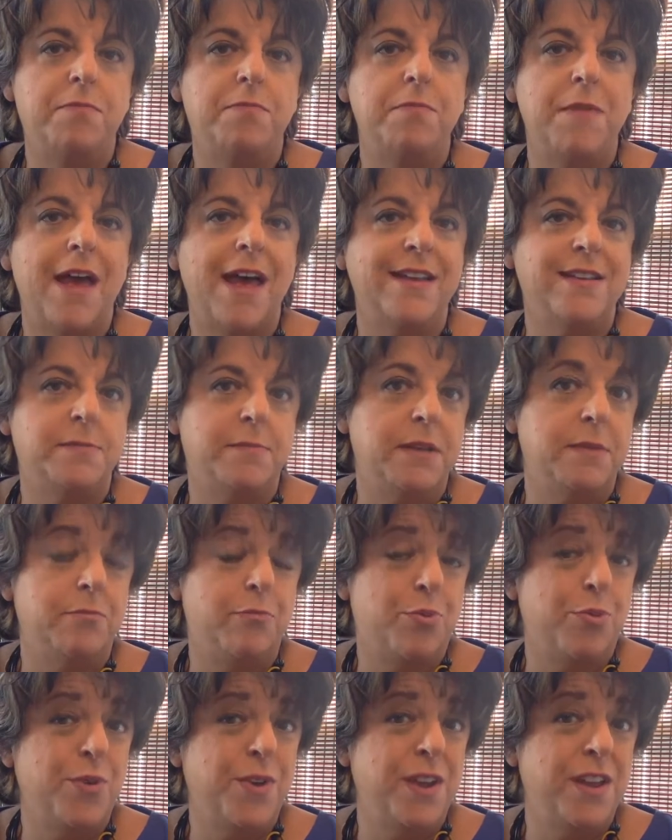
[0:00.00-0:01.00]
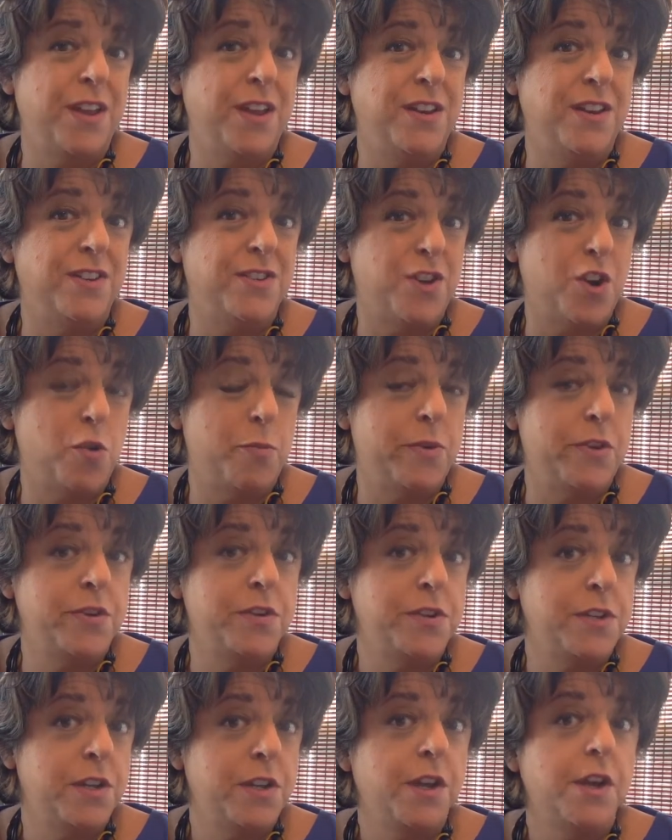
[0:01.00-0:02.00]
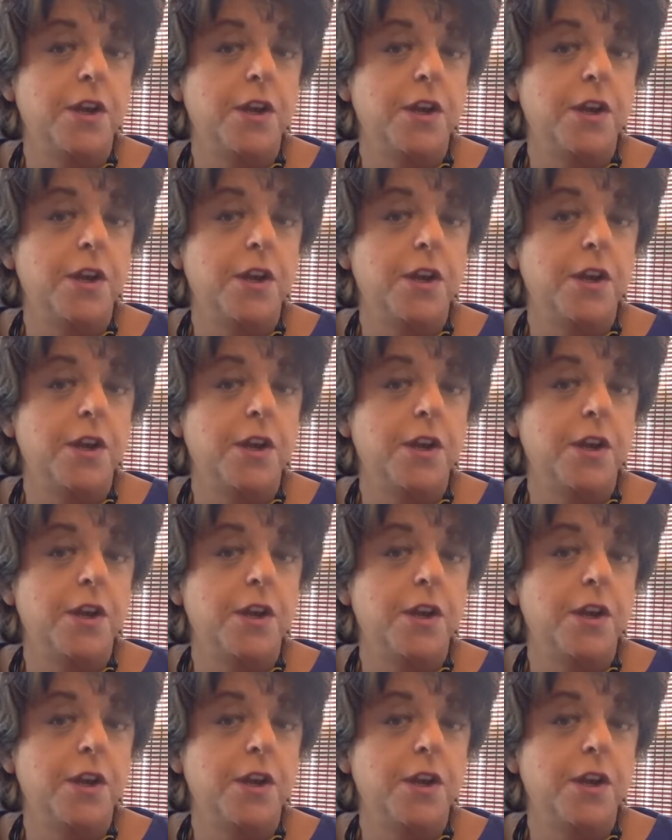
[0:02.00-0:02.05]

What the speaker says: has been predetermined